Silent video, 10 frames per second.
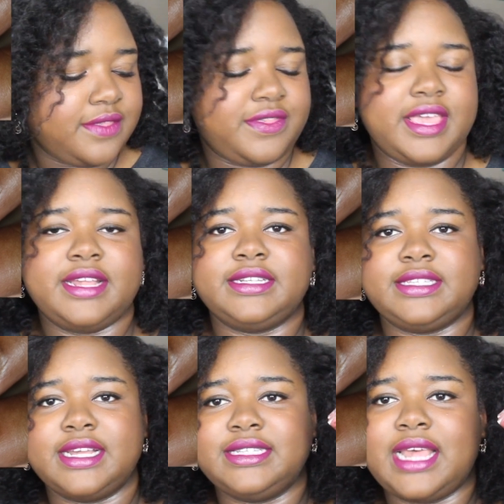than
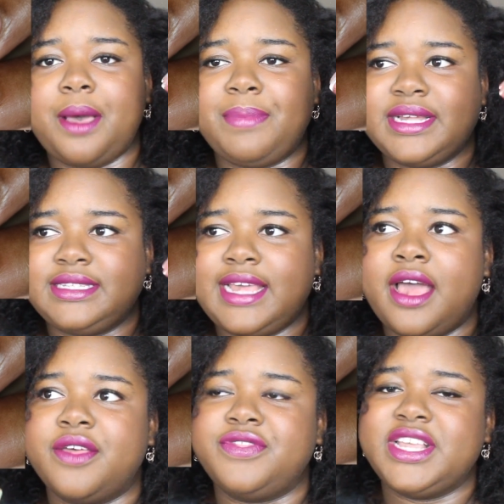Suns Out, Buns
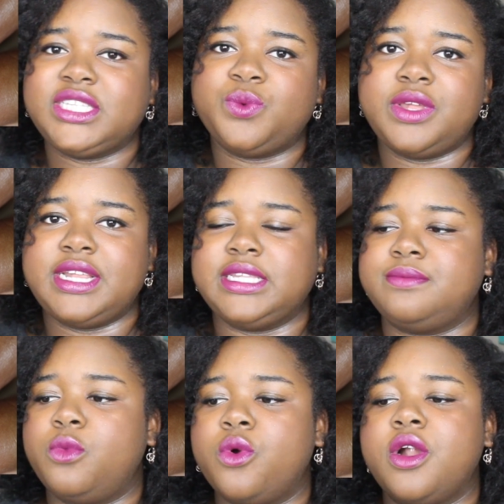Out. This one is
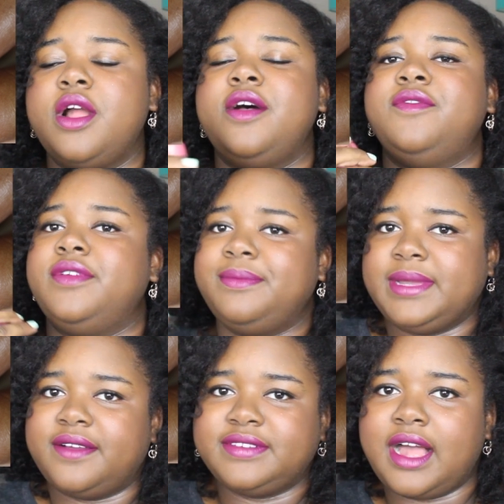more of, I
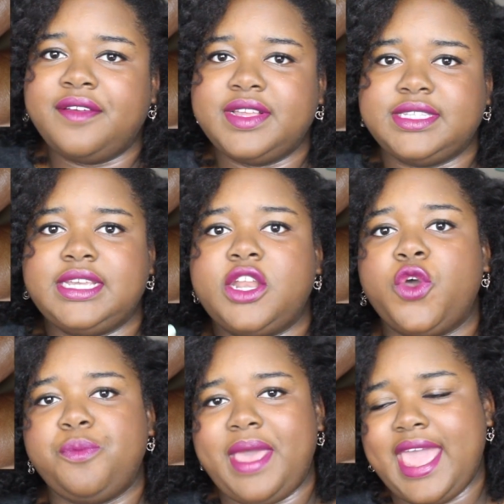mean, obviously an
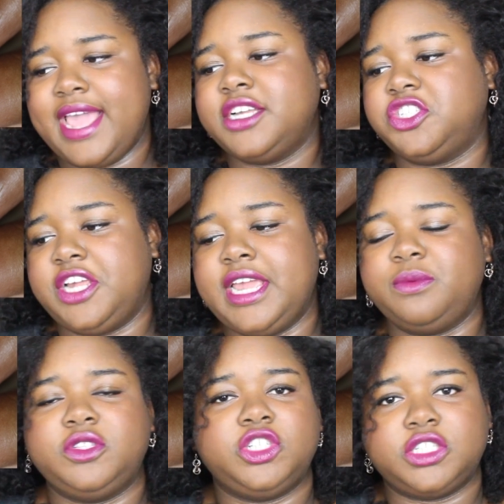opaque shade
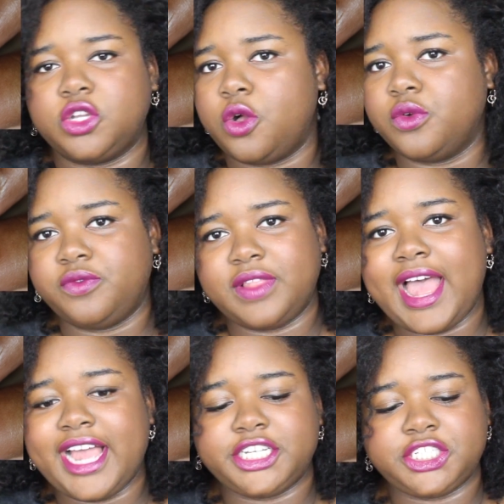with just a gold
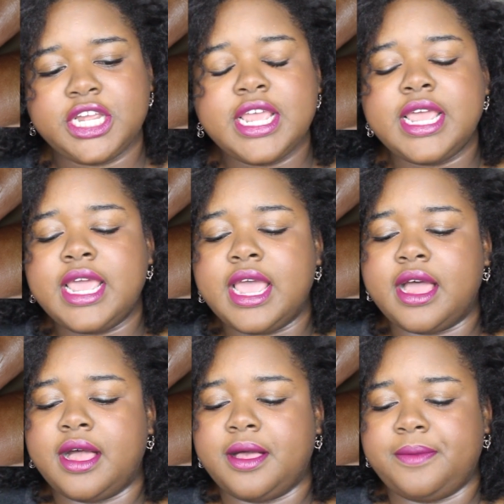flash.
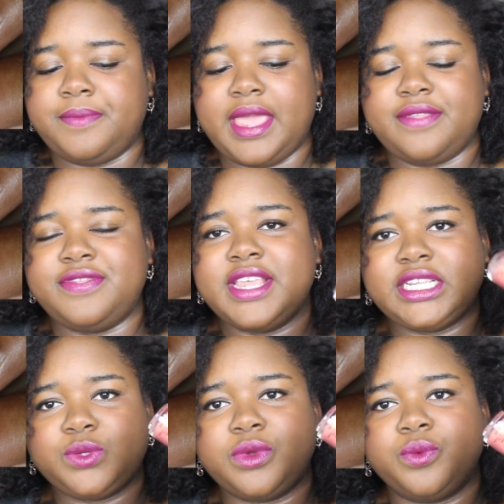And
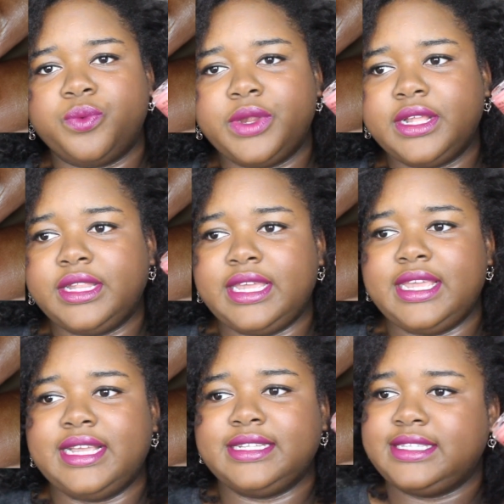this one
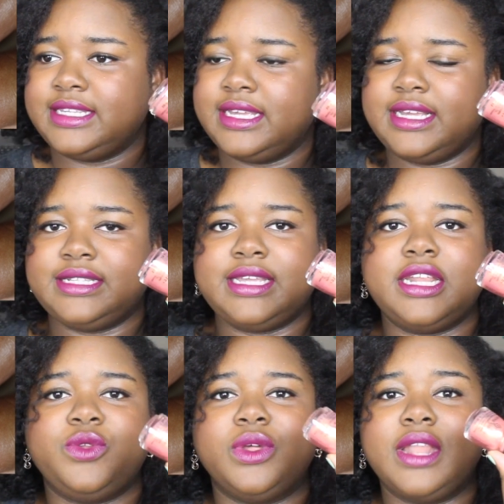really is, it's
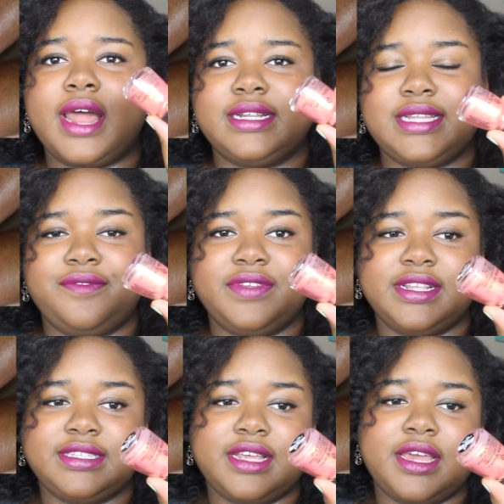going to do a lot of stuff in
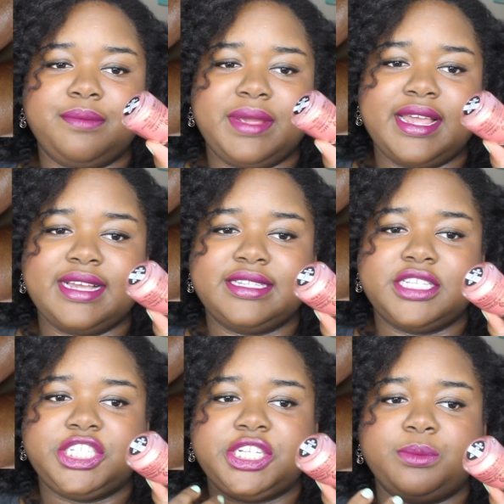the sun because
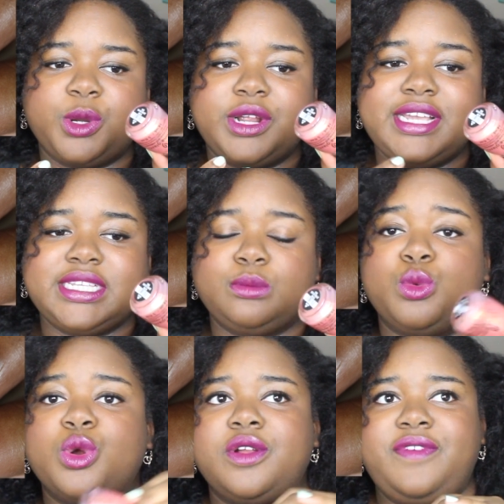the shimmer is
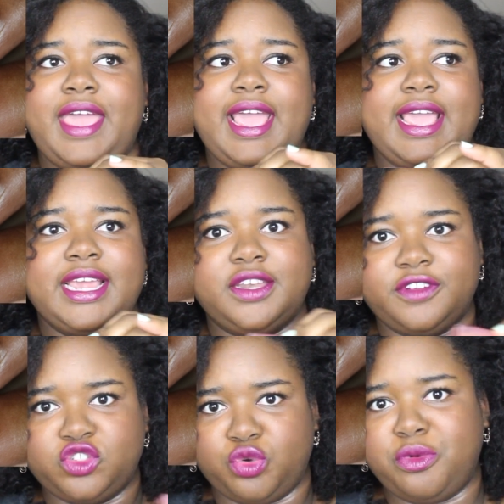more of a individual